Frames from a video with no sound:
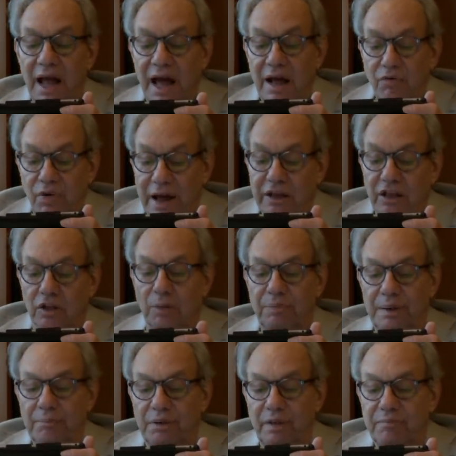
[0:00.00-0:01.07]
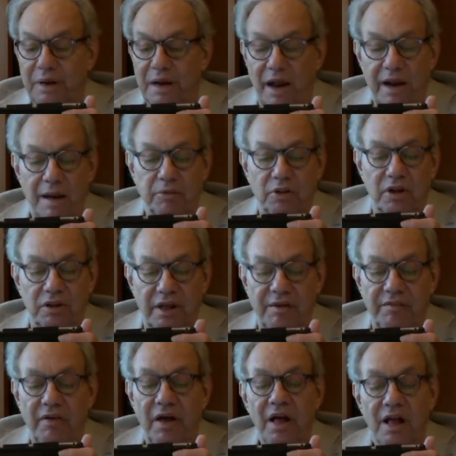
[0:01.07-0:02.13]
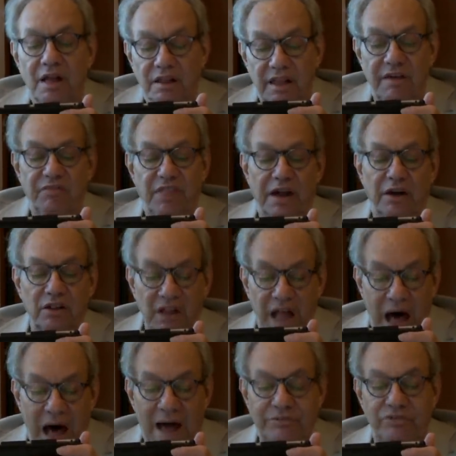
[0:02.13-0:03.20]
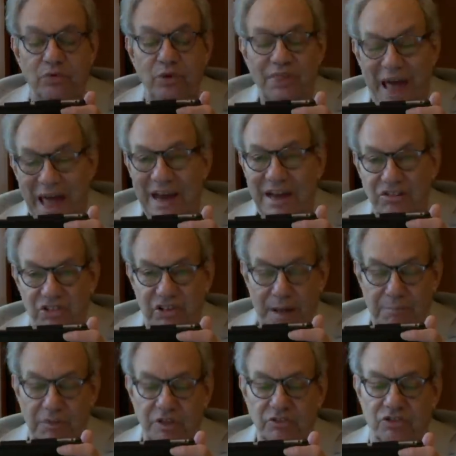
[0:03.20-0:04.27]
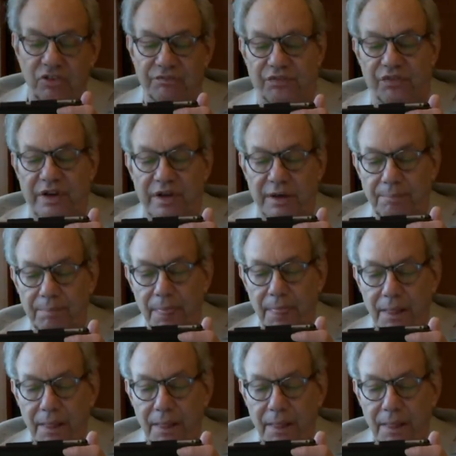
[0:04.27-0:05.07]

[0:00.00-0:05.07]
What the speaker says: And regular people have been unable to live their lives with any semblance of freedom.